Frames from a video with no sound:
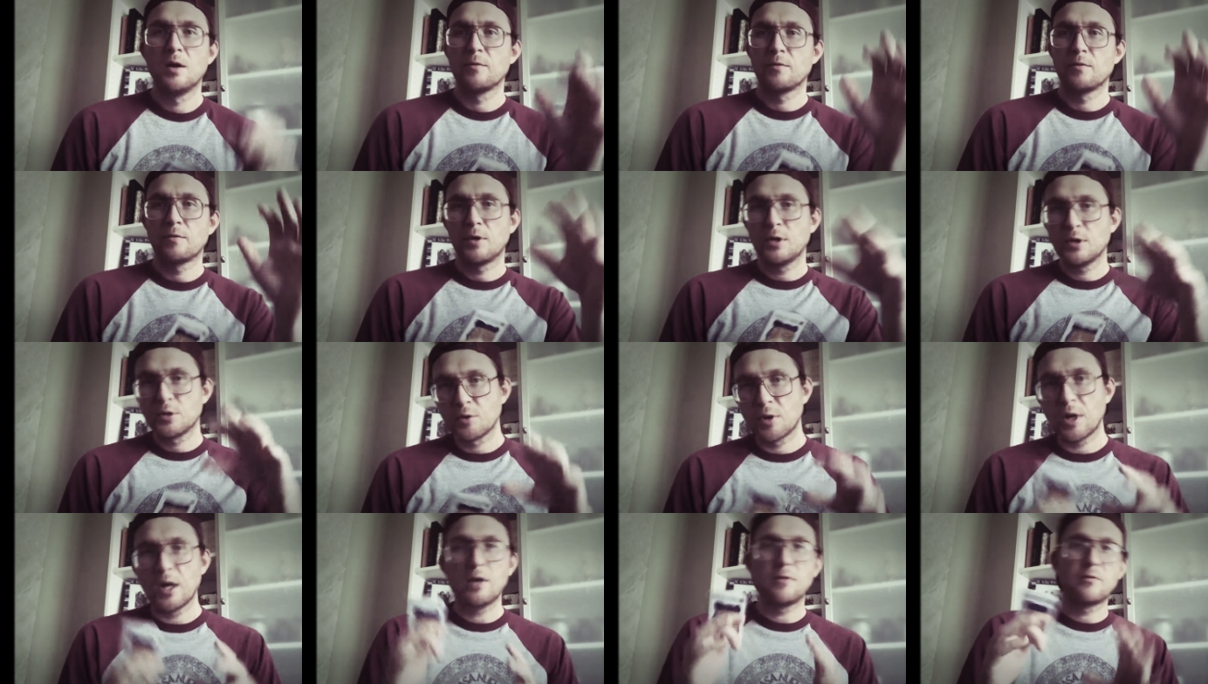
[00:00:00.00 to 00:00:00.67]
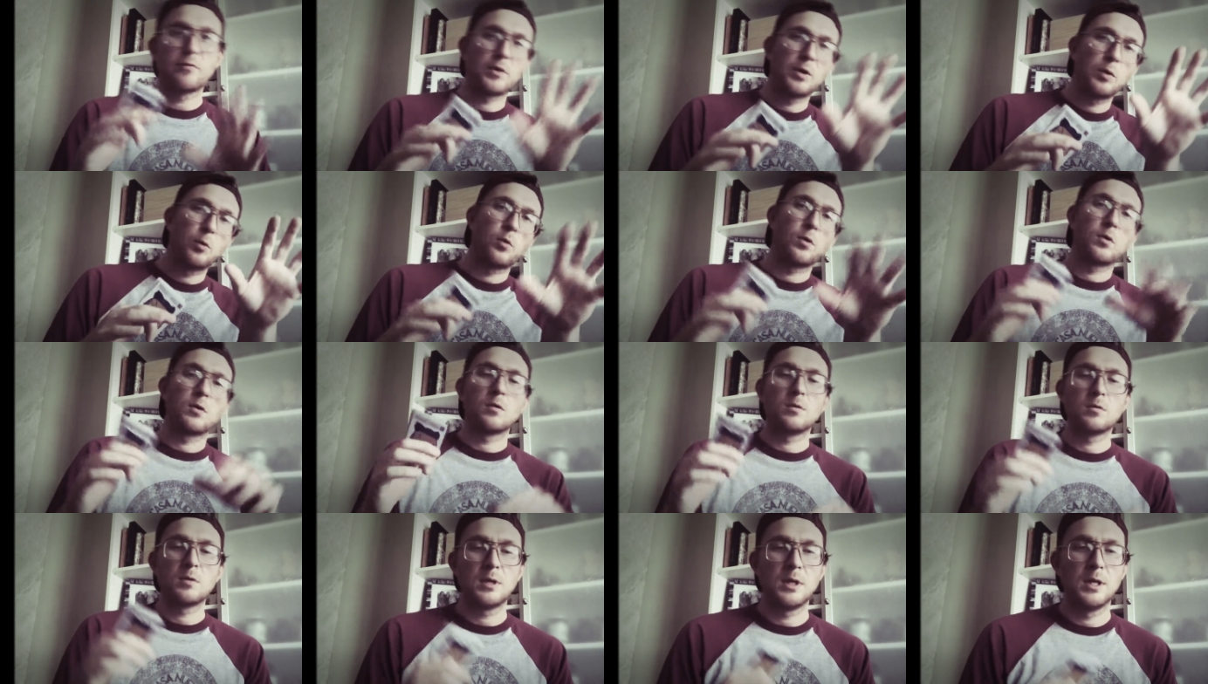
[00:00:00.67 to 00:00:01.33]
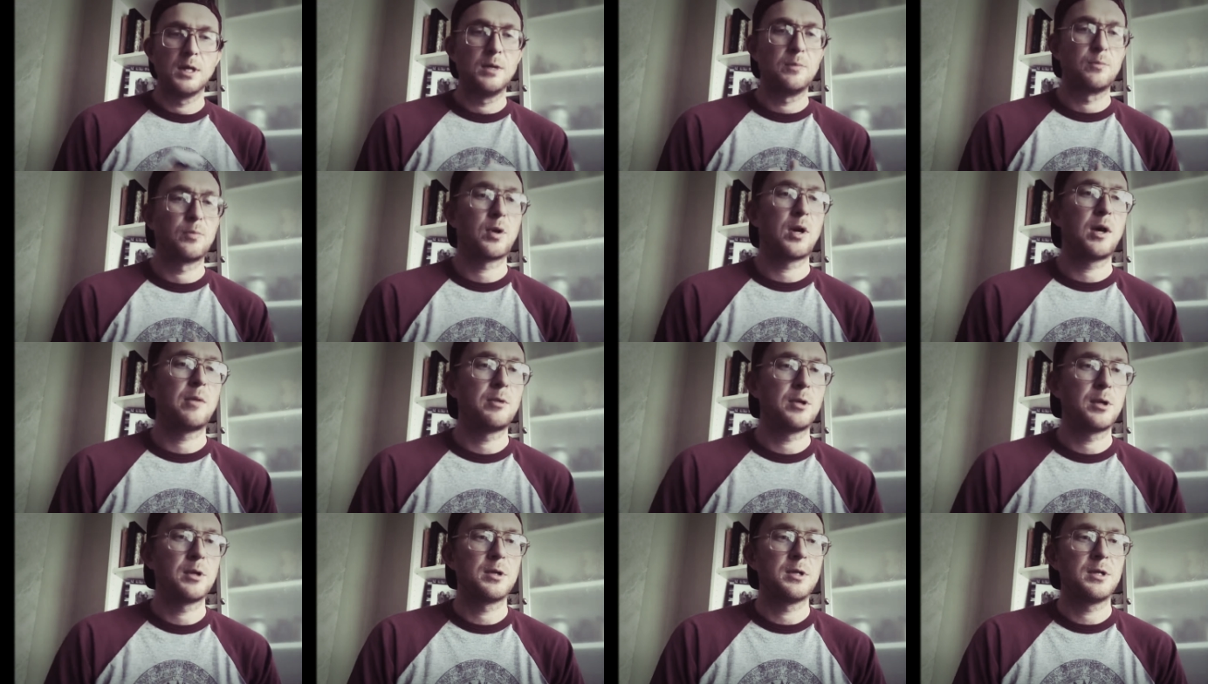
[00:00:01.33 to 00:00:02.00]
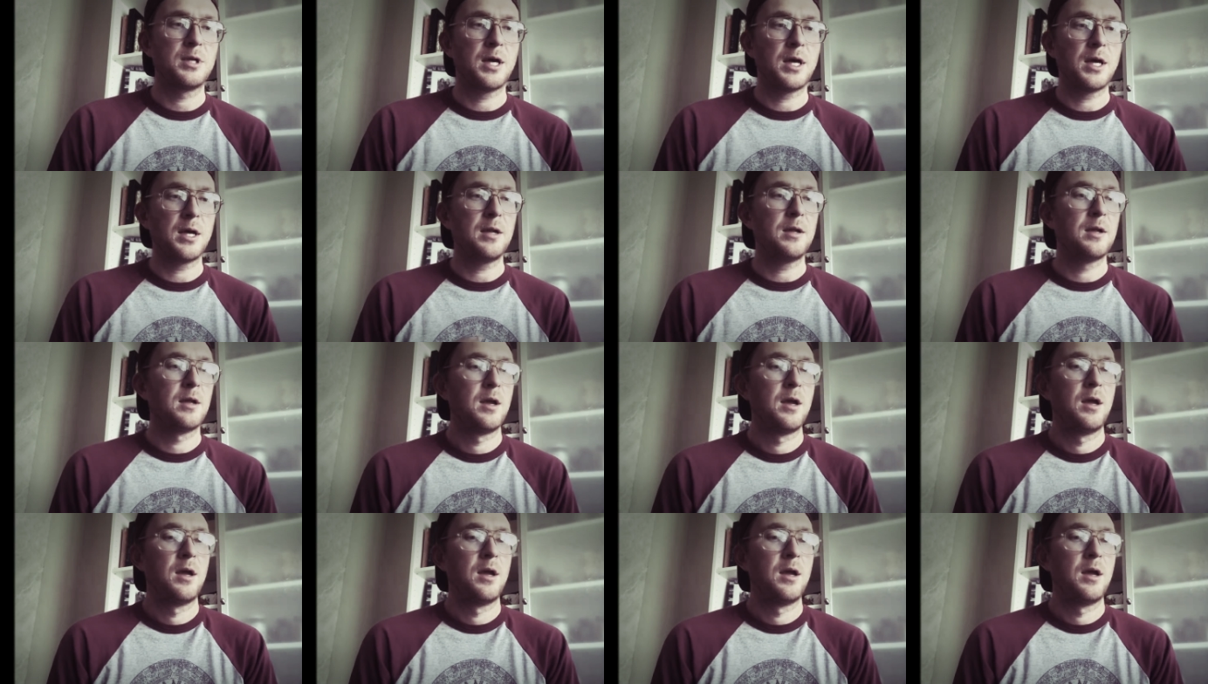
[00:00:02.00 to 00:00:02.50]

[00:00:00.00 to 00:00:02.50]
Free trade, free world, and probably going to die.